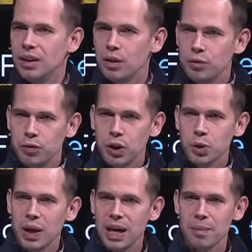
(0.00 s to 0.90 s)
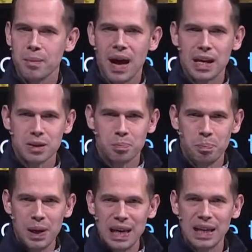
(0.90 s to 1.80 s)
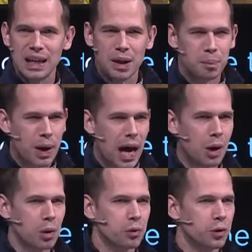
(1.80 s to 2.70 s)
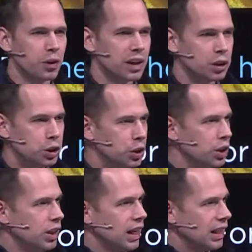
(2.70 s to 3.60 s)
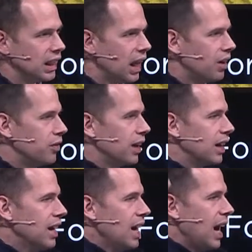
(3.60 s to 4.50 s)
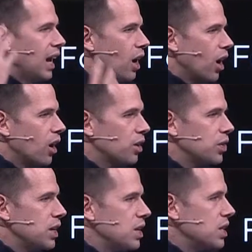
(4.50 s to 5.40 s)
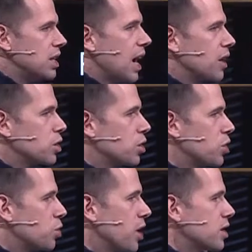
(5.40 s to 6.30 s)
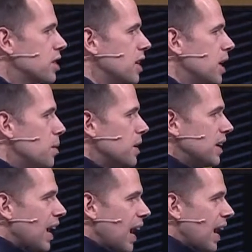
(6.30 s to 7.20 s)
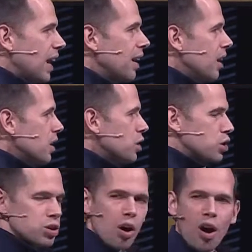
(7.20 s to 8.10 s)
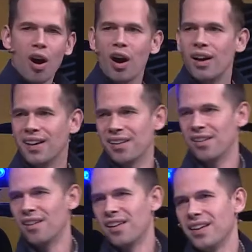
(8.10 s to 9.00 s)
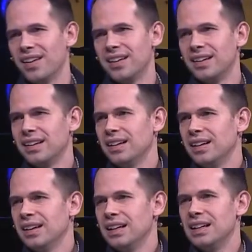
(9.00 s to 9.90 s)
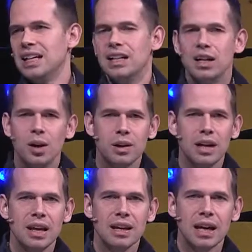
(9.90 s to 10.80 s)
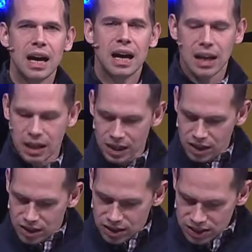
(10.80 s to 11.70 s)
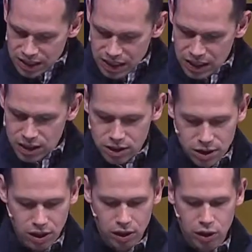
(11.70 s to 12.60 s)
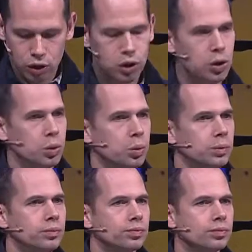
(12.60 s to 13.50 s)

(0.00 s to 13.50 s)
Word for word: and that view Him as big and powerful and good and loving, and a heart that desires to trust in Him. And God saw her. And you need to know today that God sees you,